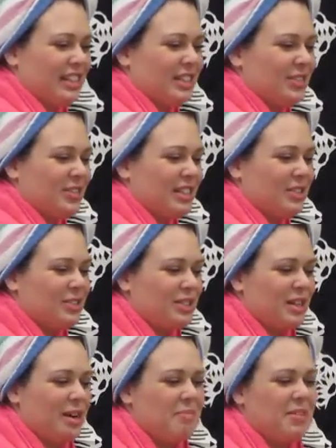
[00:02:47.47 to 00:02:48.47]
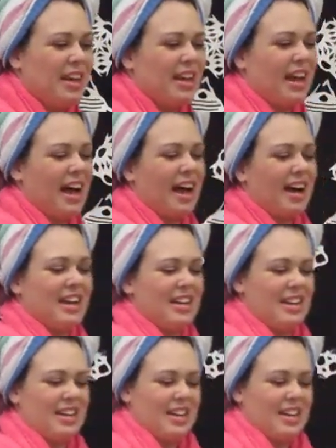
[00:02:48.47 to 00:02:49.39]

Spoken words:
So these are some that I